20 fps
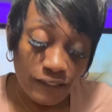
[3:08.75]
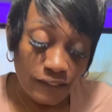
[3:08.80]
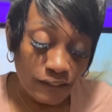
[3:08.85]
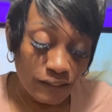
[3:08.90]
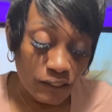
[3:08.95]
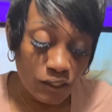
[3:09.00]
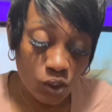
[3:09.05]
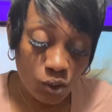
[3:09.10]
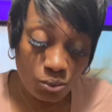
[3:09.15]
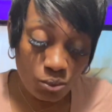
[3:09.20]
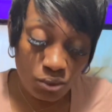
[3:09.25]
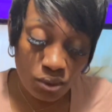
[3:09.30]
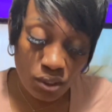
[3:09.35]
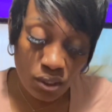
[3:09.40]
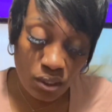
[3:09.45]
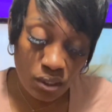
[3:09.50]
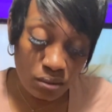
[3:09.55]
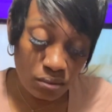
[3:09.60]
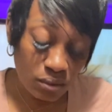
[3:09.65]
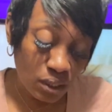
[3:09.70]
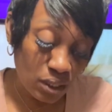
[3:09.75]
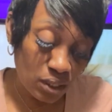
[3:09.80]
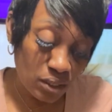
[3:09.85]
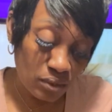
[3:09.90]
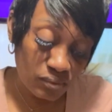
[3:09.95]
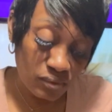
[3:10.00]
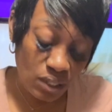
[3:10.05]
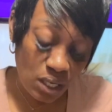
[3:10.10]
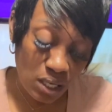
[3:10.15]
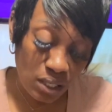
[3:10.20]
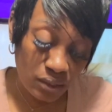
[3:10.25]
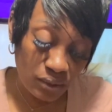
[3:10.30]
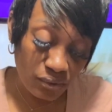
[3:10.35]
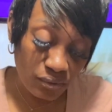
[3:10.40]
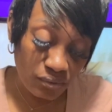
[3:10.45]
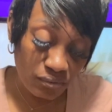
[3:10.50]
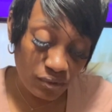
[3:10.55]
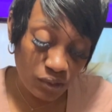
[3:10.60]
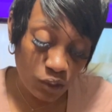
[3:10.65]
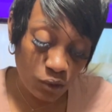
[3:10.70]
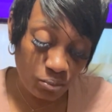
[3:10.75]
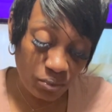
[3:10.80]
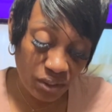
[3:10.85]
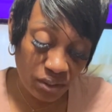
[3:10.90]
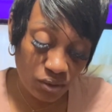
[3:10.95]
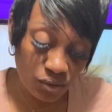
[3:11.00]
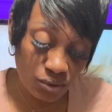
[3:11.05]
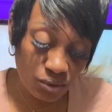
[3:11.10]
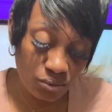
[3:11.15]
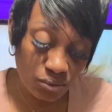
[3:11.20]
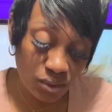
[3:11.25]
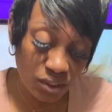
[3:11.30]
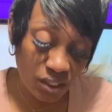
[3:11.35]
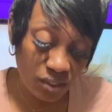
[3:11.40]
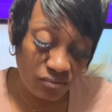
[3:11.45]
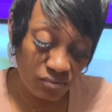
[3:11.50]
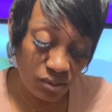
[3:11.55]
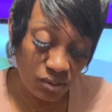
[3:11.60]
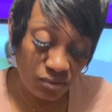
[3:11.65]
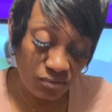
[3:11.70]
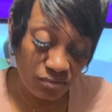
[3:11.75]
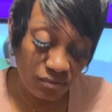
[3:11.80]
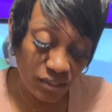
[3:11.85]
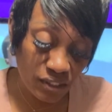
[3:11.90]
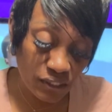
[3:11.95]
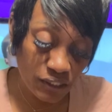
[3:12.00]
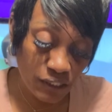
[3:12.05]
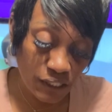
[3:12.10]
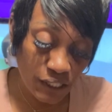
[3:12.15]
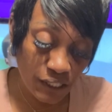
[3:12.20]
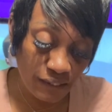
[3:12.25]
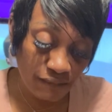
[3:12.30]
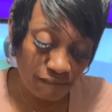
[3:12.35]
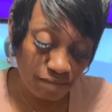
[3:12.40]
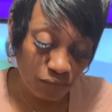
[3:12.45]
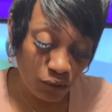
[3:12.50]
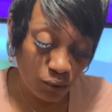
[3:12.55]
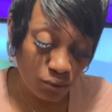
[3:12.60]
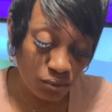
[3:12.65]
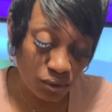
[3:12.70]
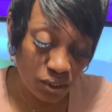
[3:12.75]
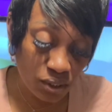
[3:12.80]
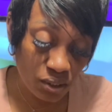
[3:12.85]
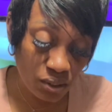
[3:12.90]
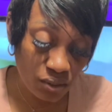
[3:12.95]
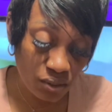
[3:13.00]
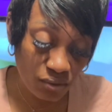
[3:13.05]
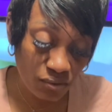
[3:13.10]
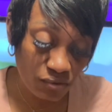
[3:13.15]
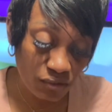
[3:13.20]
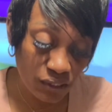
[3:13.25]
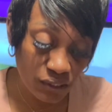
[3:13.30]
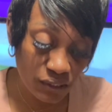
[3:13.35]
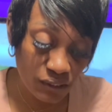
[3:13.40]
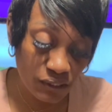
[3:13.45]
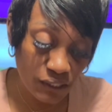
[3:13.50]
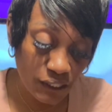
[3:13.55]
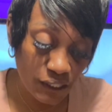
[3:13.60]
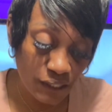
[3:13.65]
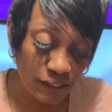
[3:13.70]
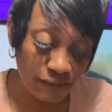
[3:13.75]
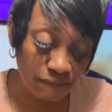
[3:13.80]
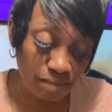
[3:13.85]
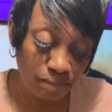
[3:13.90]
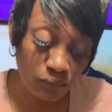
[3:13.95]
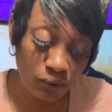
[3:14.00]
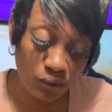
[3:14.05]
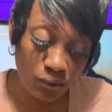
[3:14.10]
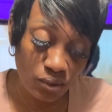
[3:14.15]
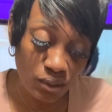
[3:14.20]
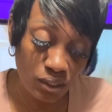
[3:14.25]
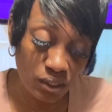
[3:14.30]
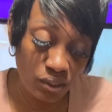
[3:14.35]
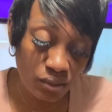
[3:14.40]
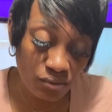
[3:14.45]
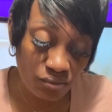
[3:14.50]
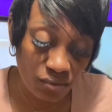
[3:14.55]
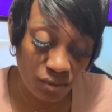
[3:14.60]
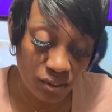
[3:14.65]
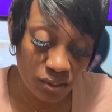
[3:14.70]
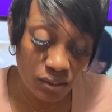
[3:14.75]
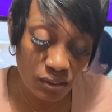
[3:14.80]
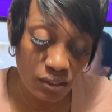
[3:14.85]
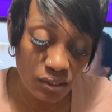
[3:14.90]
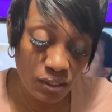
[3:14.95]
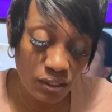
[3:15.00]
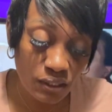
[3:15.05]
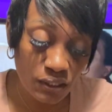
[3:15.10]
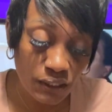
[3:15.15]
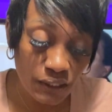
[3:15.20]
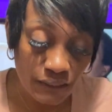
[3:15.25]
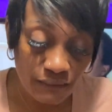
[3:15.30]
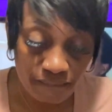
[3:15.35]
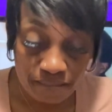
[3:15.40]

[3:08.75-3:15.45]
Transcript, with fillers: It's someone that loves, honor, and respects you. Seven could resonate. Thirteen could resonate. Thirty could resonate.